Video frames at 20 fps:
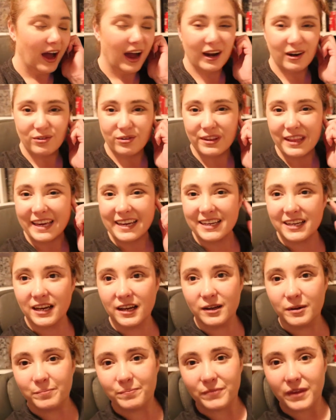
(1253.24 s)
I like
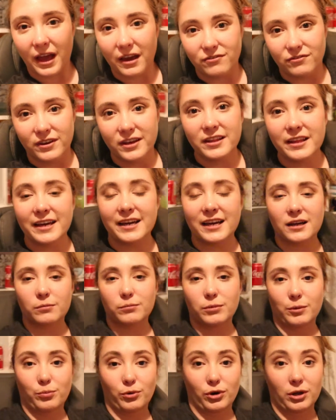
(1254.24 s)
I feel like I
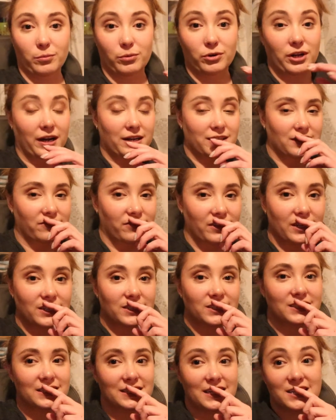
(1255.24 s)
can be pretty productive
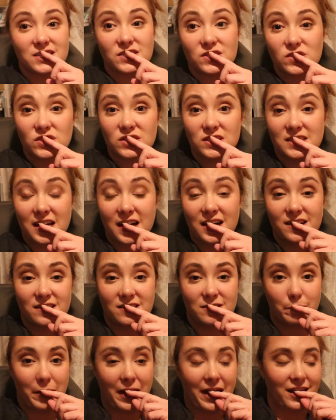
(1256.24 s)
later today, so it'll just kind
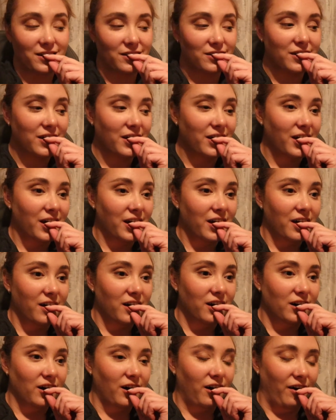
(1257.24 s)
of depend
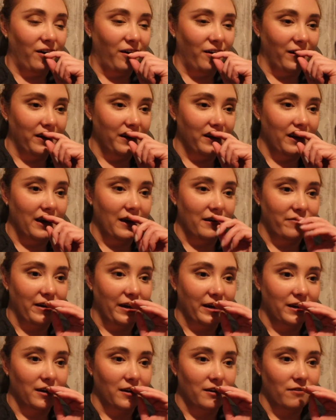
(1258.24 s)
on if
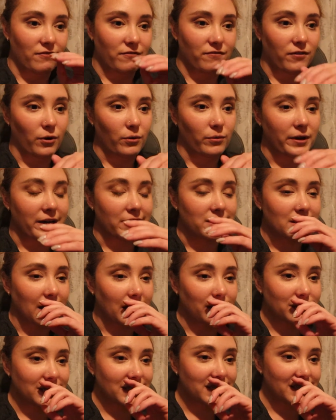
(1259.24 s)
I can focus.
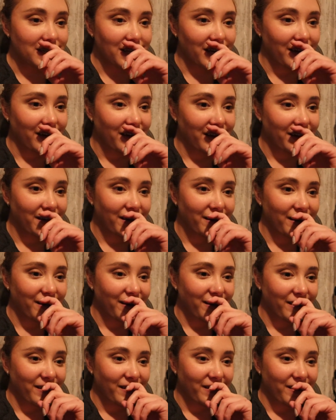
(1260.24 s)
I'm just
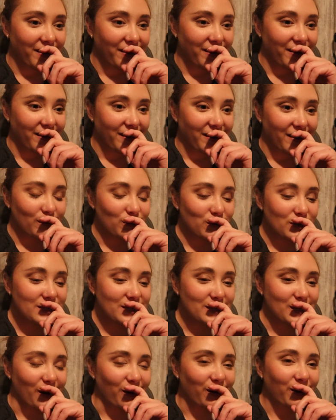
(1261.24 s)
I'm just
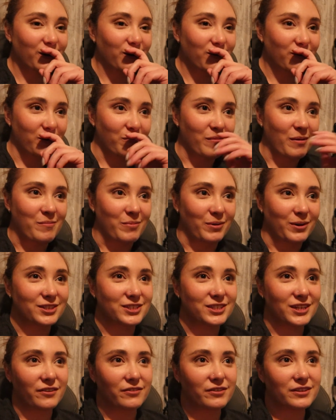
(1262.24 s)
staring over at my
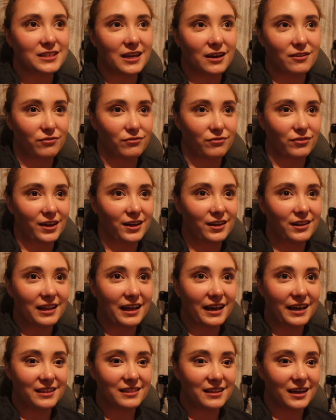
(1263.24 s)
bookshelf because I feel
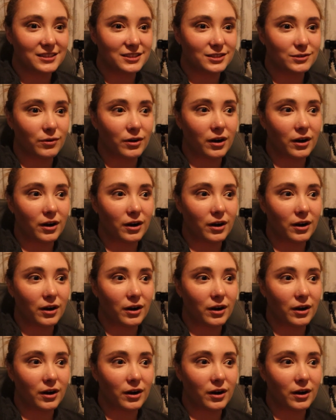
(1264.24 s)
like that's